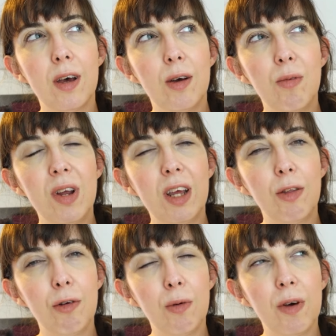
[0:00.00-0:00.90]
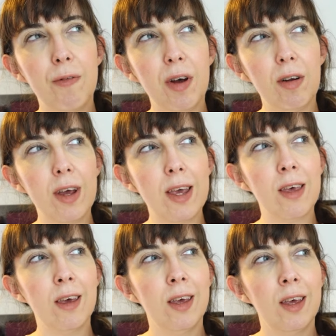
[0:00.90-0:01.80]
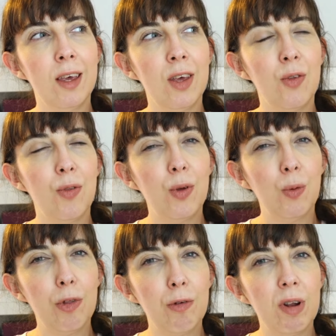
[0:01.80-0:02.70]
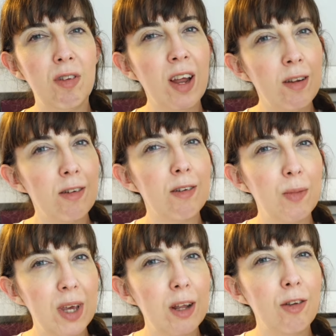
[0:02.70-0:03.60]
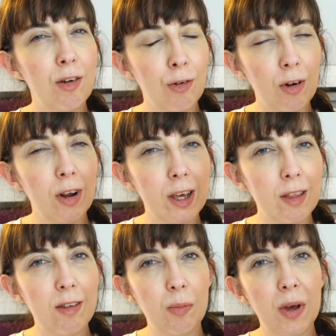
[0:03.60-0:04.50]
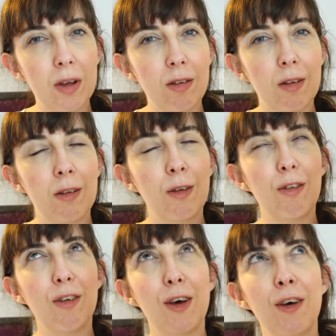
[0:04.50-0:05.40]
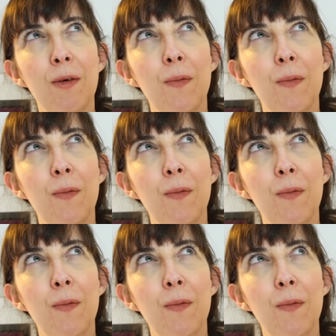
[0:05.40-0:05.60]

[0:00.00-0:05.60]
reading through I felt like the author intended me to not like this person, so